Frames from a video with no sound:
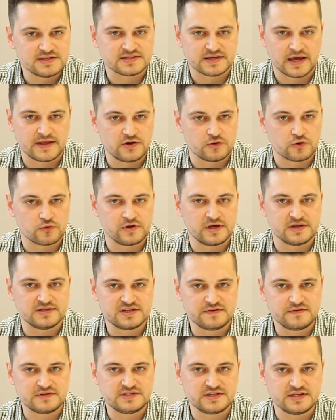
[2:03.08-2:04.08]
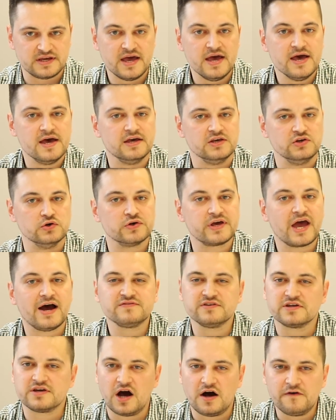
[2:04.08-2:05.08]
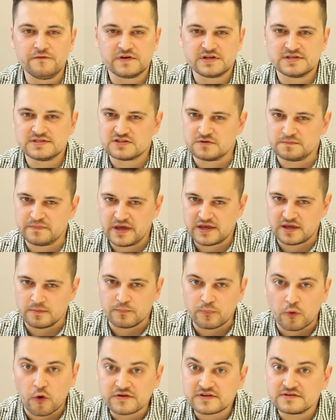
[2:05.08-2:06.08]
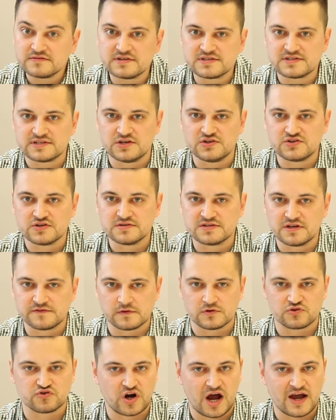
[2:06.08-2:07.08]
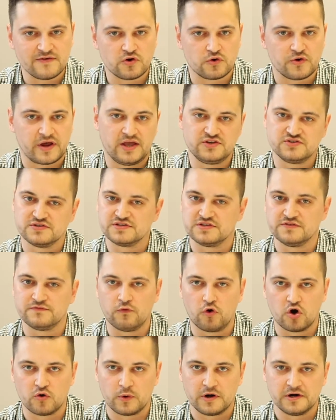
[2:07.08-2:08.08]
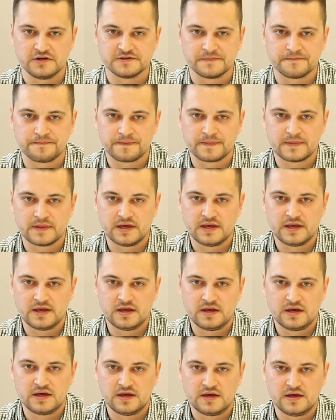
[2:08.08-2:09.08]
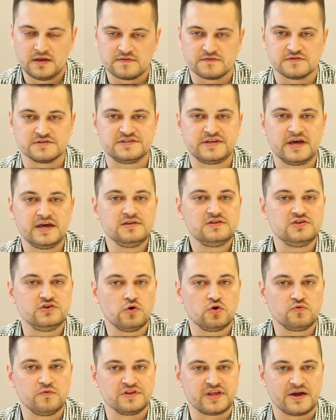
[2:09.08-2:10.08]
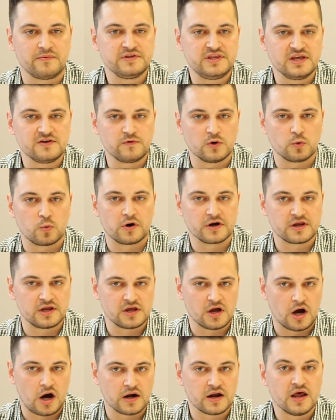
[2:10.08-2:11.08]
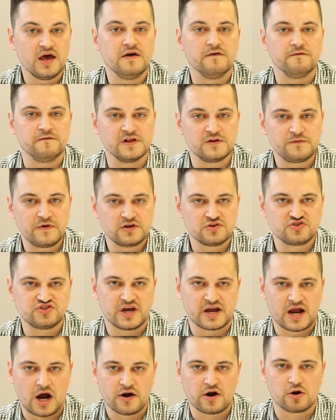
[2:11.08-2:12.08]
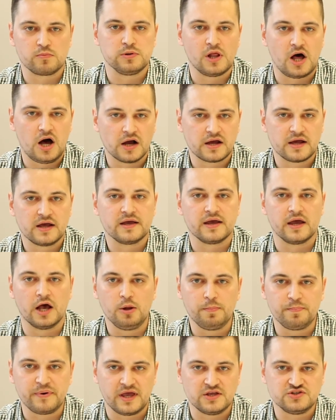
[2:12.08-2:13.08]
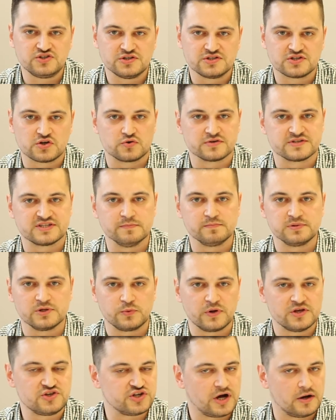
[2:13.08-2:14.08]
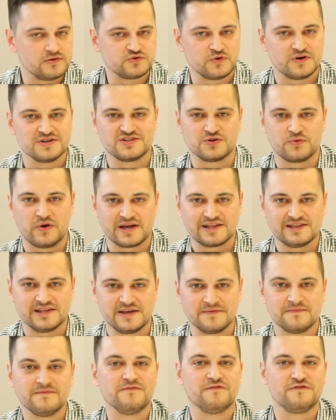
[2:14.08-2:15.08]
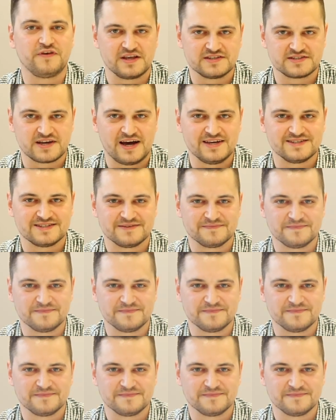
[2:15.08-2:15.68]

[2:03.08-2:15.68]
and your creativity, you'll have the confidence to make important decisions that will drive your agency forward. To stay in tune with everything we're working on, feel free to check out our blog, help pages, or simply reach out to us directly. Thanks, guys.